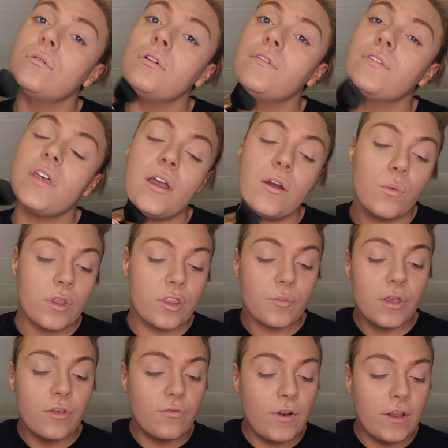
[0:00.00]
all of that with
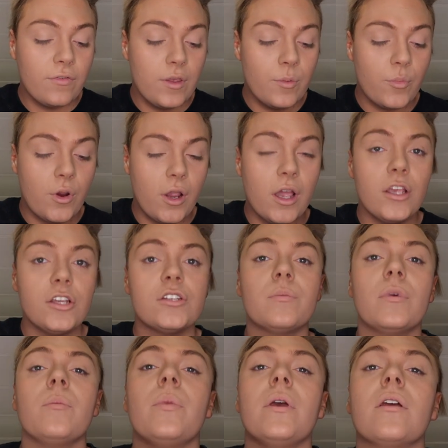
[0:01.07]
my fluffy brush,
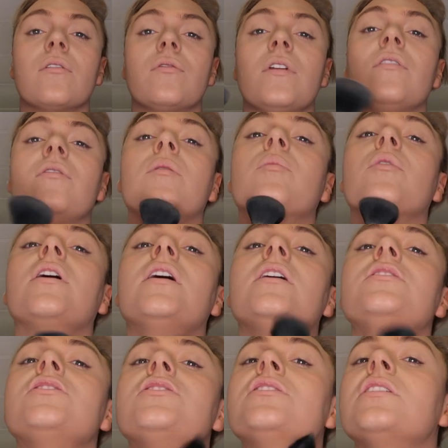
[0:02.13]
my big fluffy
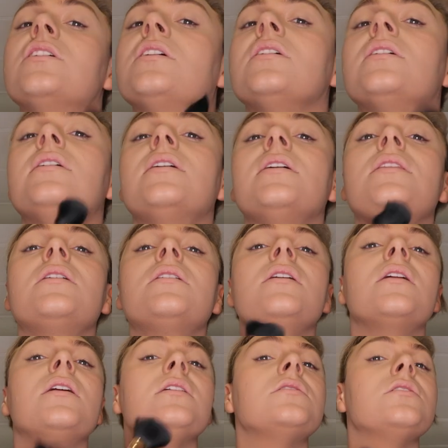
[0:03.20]
brush. And then
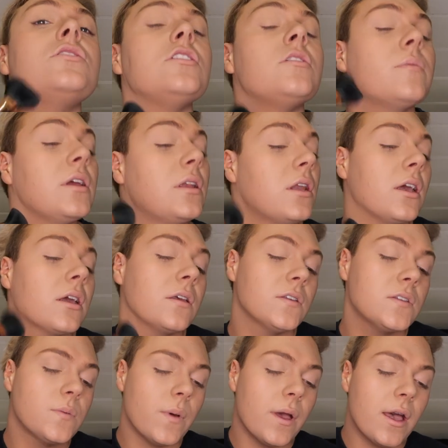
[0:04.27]
I like to do my neck
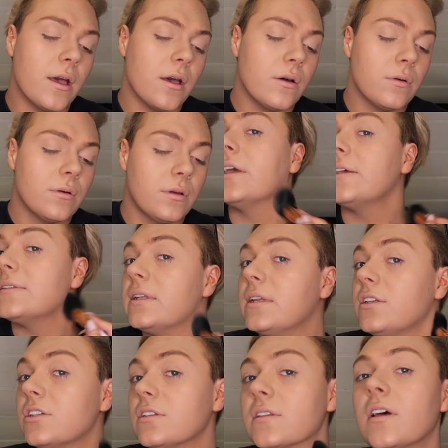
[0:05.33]
as well.
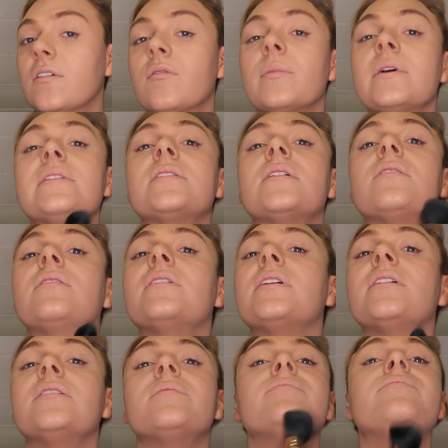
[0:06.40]
Basically just cover myself
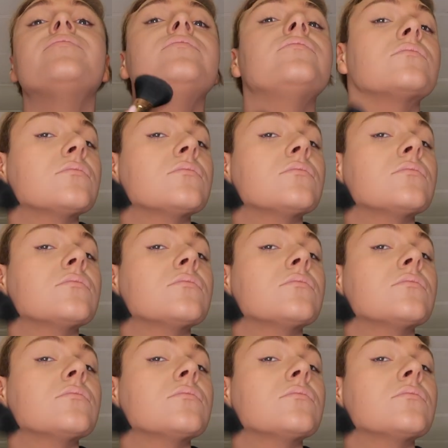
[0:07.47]
in it.